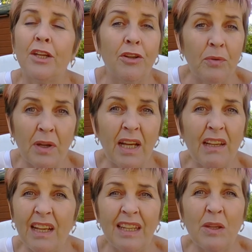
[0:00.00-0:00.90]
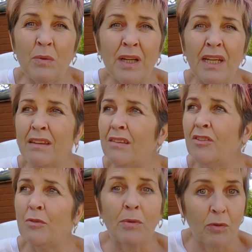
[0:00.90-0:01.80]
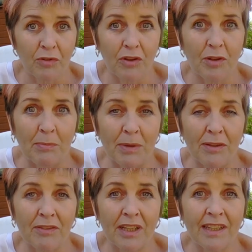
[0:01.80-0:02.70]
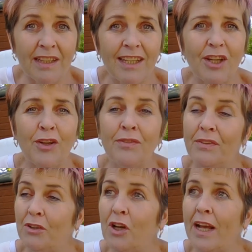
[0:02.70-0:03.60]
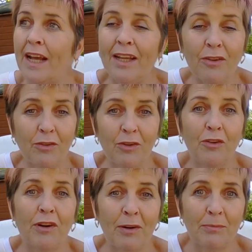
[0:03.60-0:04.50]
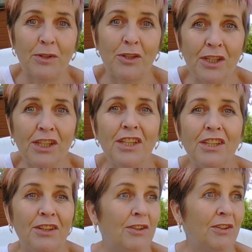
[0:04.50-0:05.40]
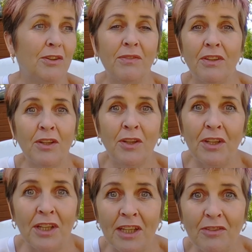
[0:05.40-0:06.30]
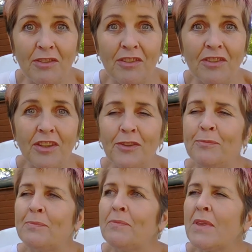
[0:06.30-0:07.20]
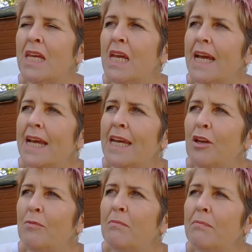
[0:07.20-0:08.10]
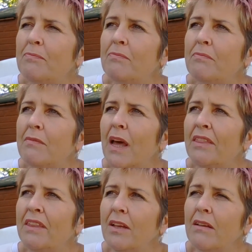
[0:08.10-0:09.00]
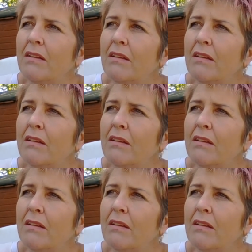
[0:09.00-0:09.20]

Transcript: can do it anywhere that there's a plug socket, basically, or if you've got a hand crank machine, if you don't even need the electricity. I think